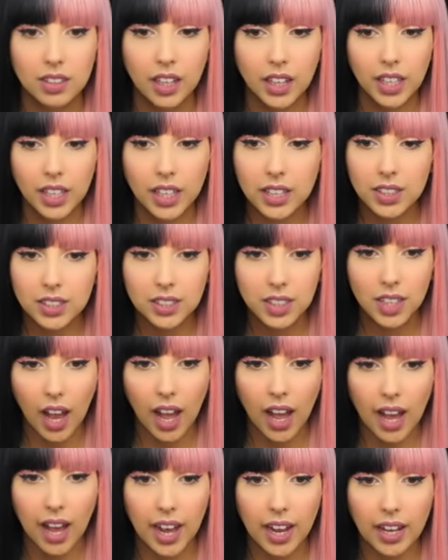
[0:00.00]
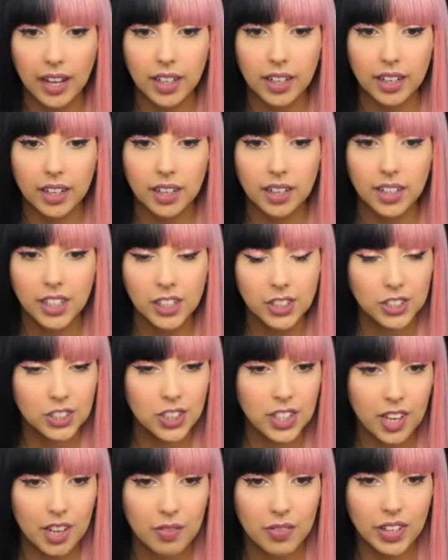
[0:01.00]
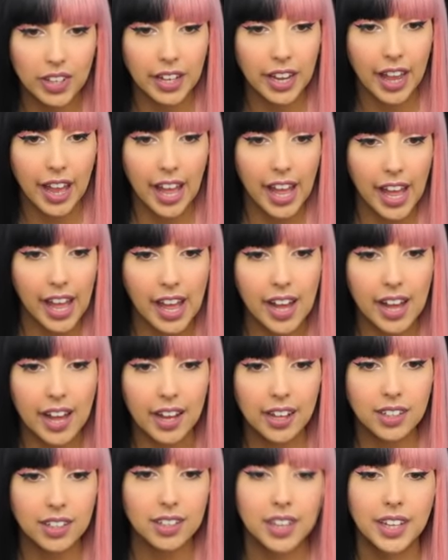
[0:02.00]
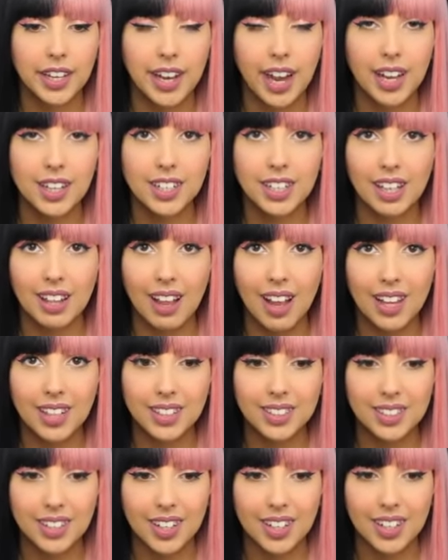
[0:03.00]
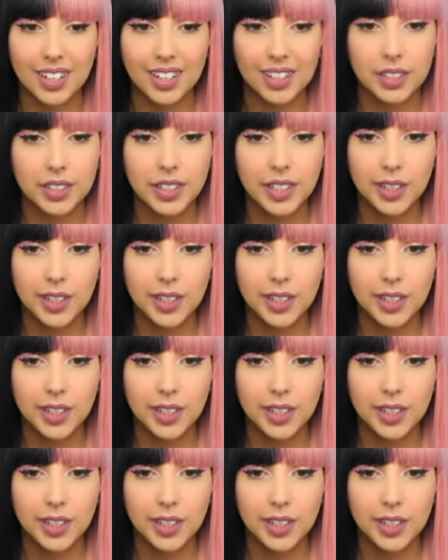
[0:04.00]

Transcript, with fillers: Look at this guy. He doesn't even care. He kind of likes it. Is